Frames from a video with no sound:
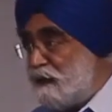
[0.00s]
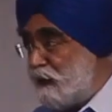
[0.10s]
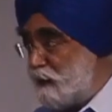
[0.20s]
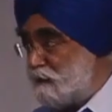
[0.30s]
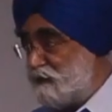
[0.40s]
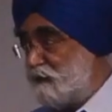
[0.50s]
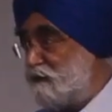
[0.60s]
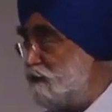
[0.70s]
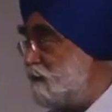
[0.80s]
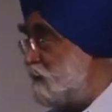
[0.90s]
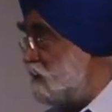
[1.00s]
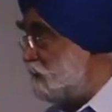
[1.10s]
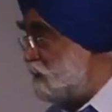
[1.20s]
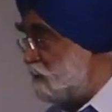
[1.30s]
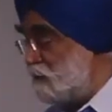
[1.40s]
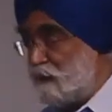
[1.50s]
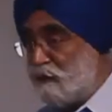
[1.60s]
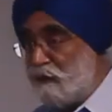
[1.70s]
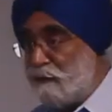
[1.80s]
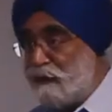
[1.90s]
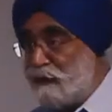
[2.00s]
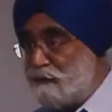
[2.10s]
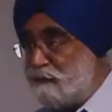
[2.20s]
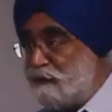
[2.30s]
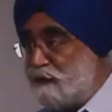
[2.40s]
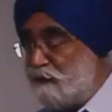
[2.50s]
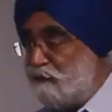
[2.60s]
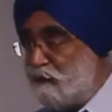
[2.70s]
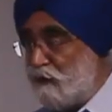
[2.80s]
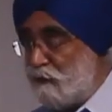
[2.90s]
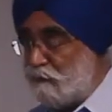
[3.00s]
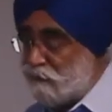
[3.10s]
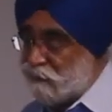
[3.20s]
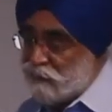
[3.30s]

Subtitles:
I must also share with you that all my education from,